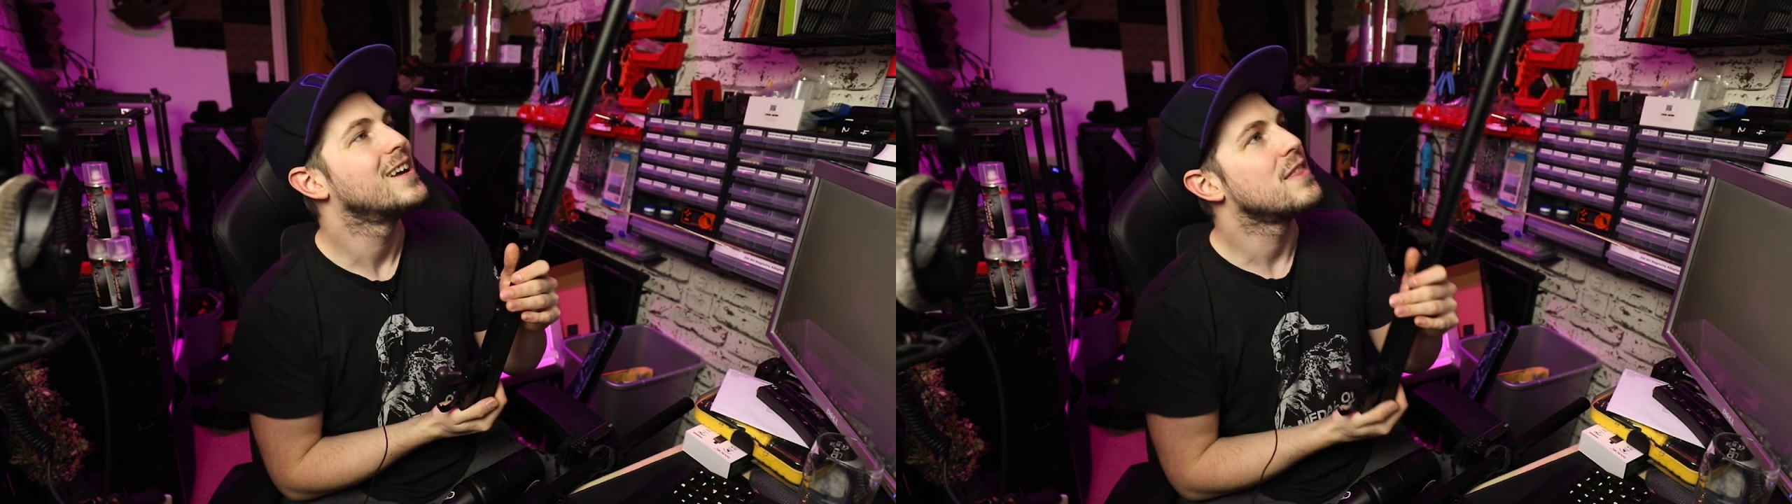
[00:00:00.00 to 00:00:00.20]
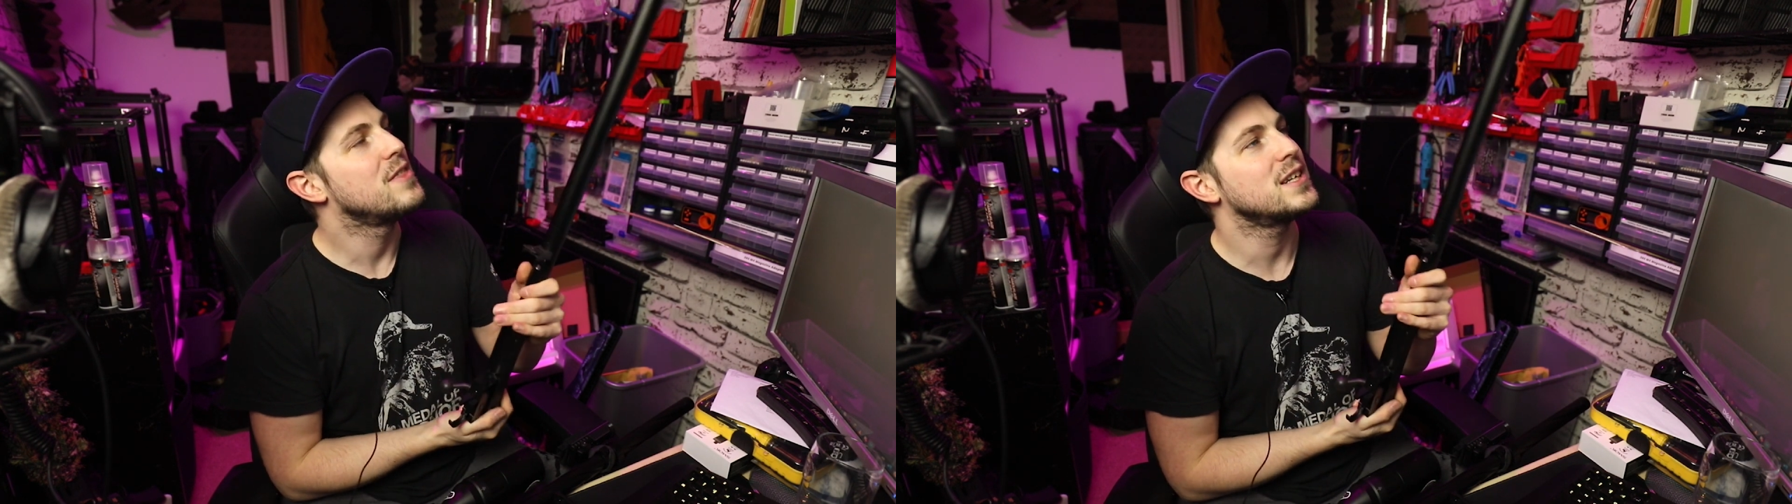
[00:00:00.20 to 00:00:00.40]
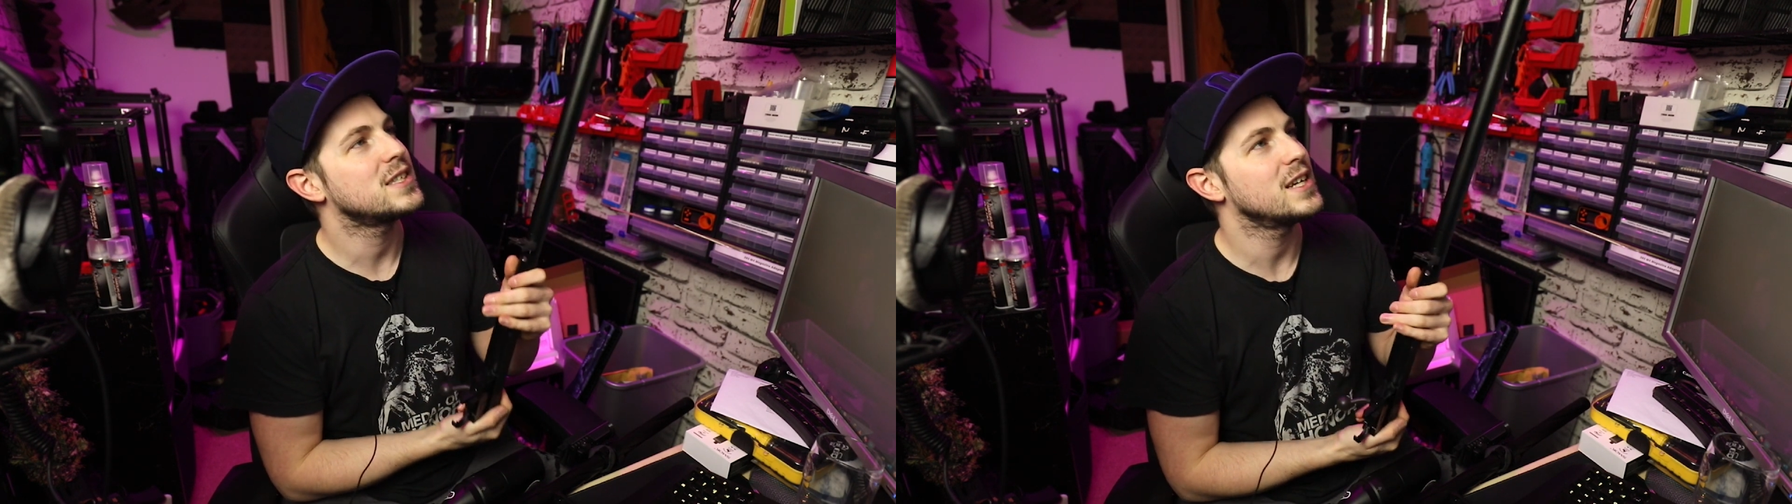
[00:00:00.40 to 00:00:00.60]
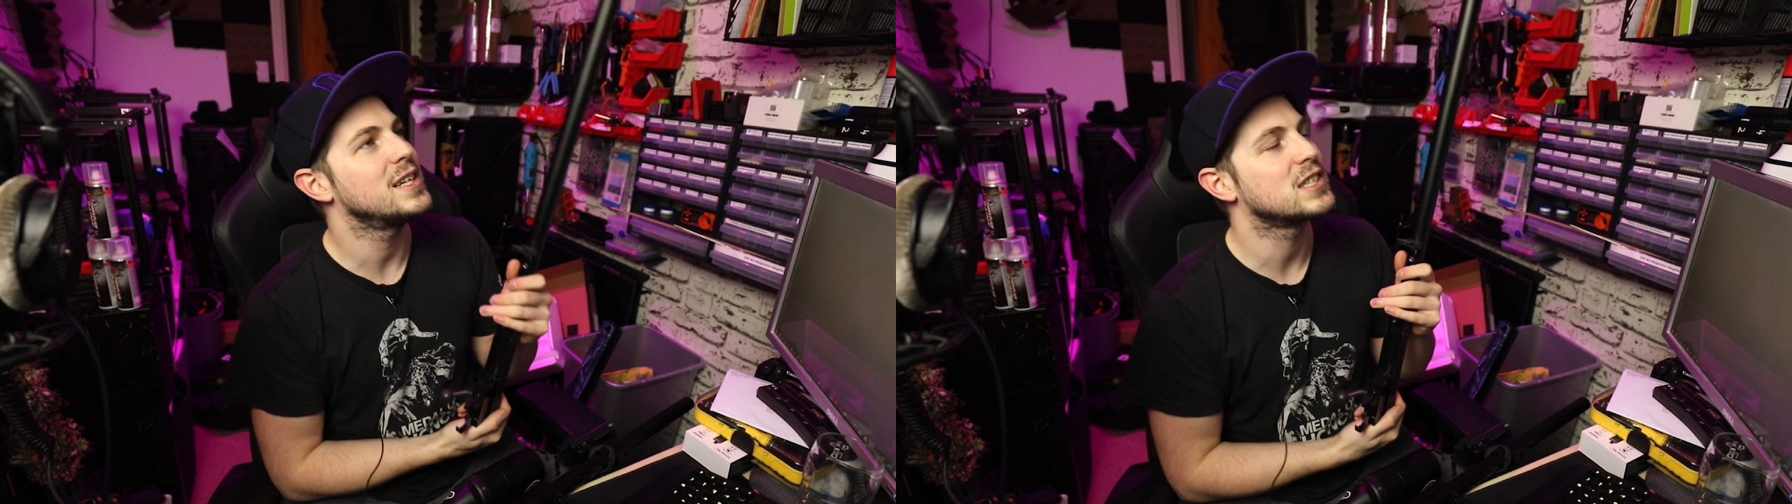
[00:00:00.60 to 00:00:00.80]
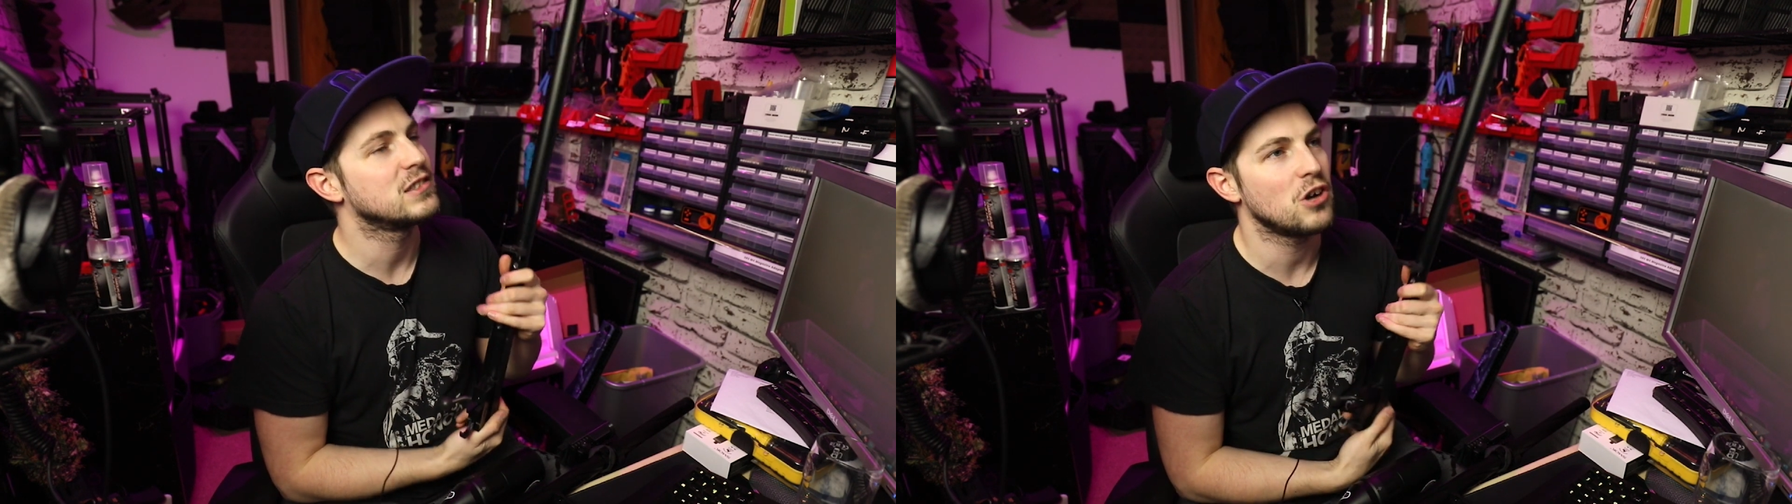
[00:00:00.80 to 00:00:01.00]
this
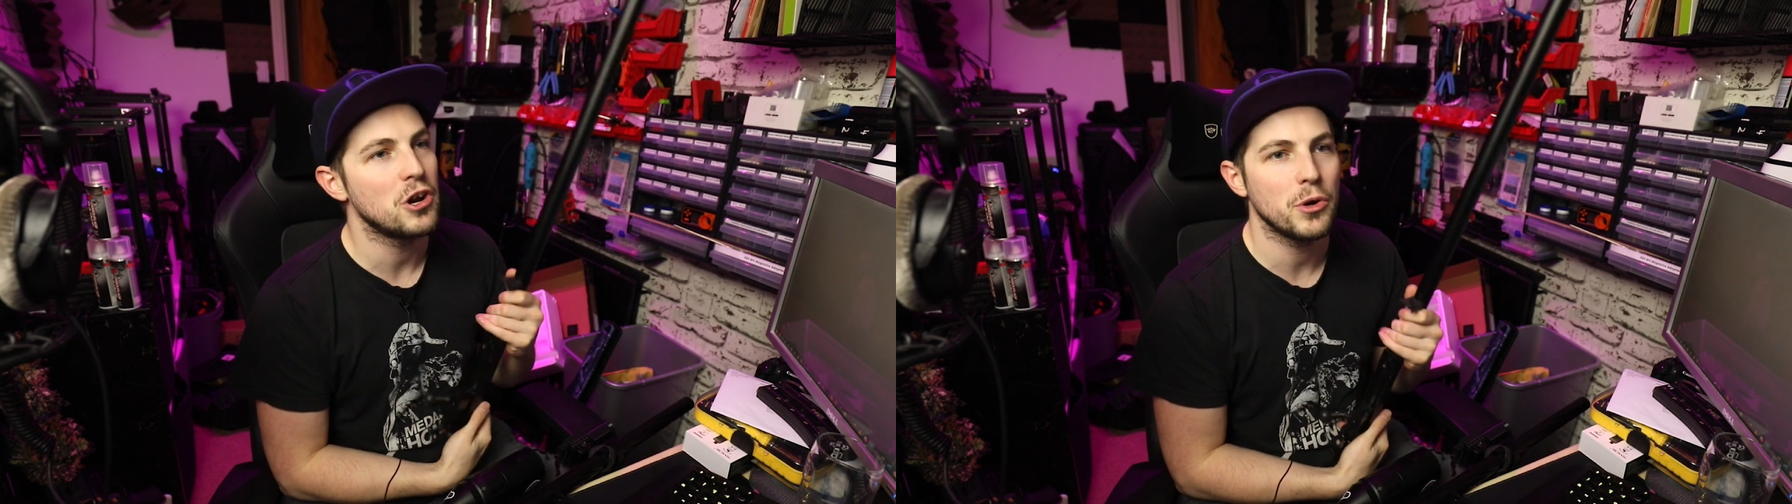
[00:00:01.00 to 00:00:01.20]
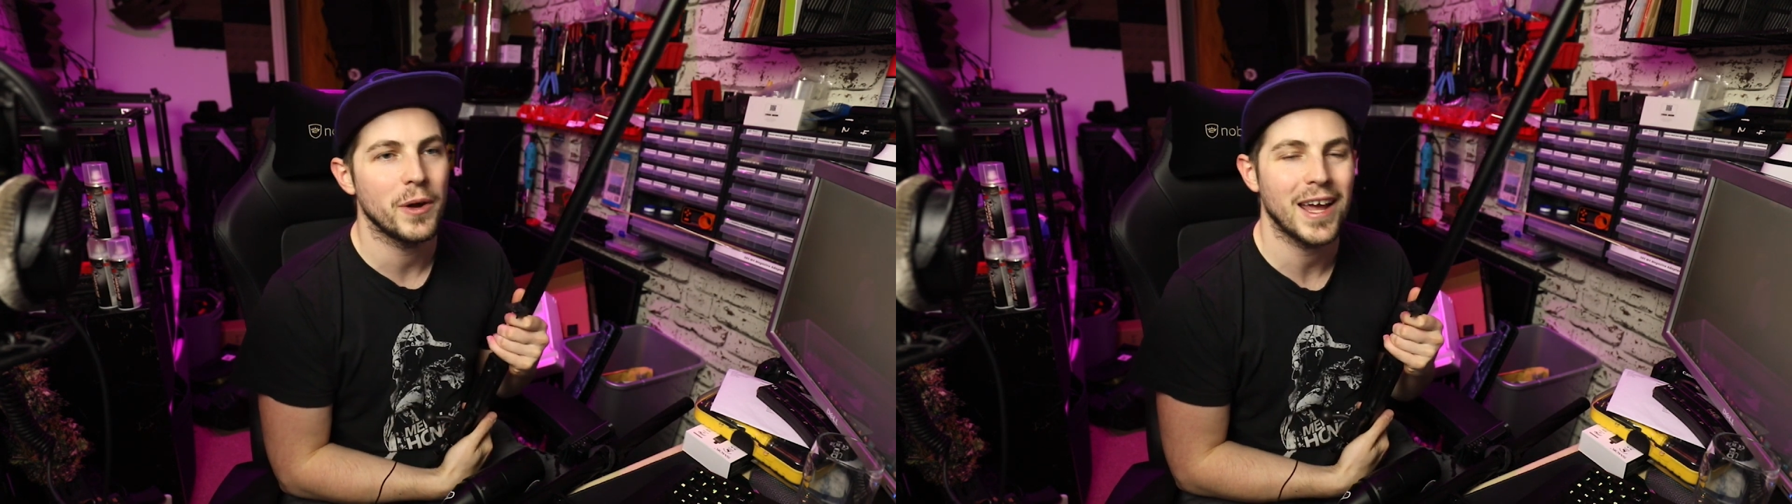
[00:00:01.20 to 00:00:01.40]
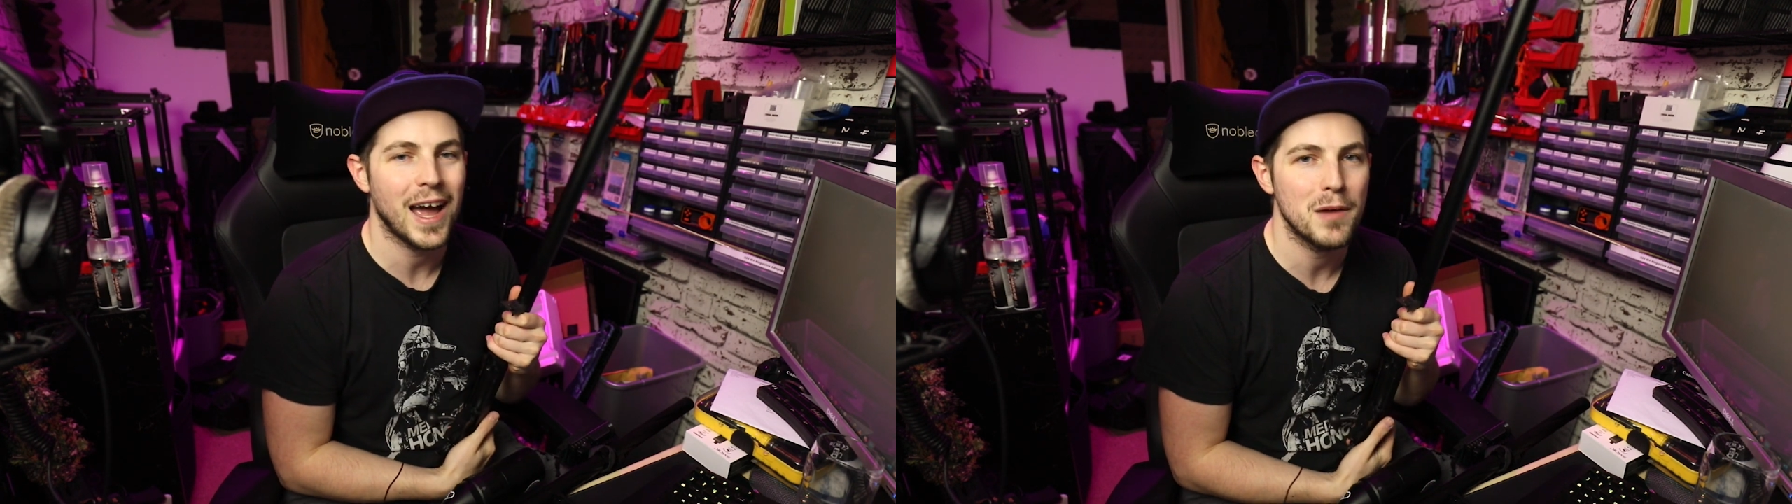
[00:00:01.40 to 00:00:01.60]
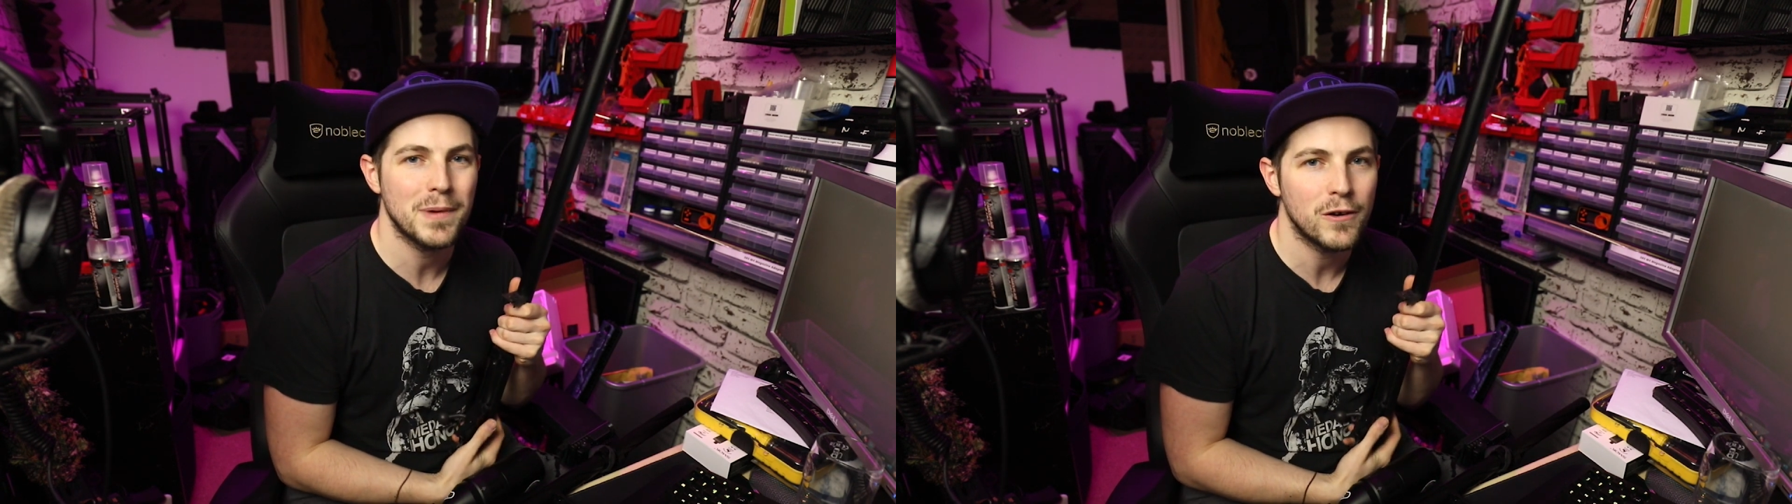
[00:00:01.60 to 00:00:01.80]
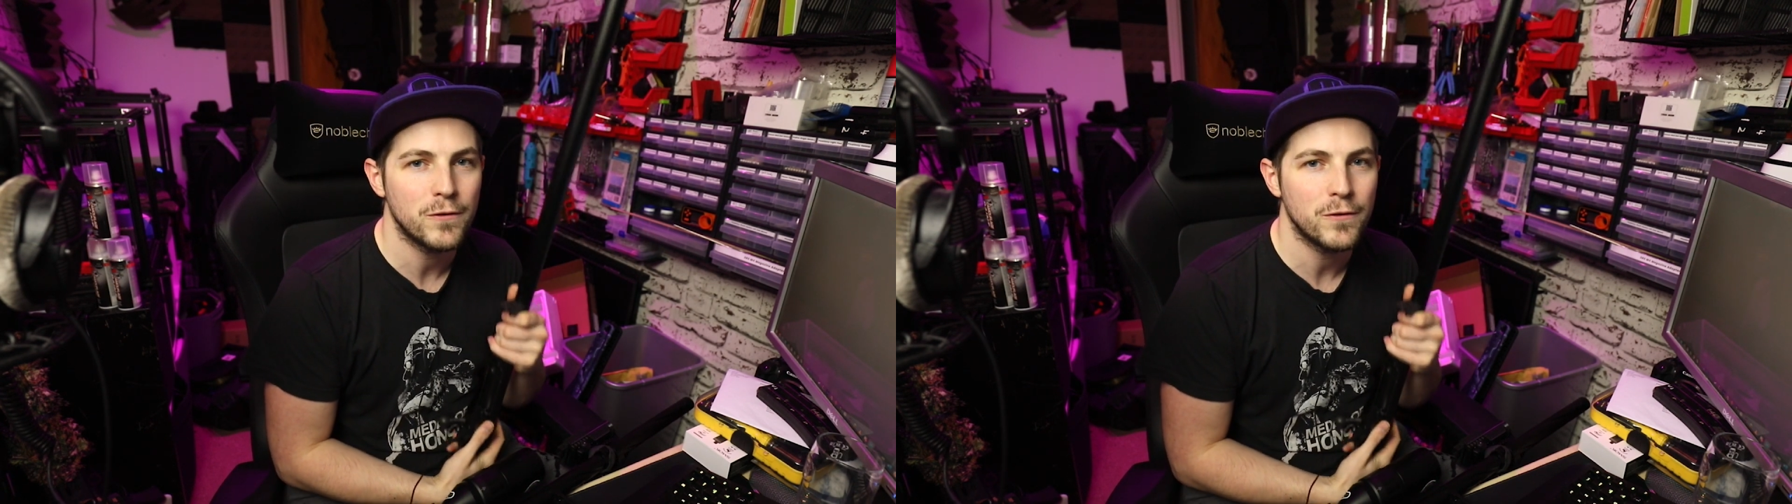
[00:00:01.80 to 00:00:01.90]
is chronoing at about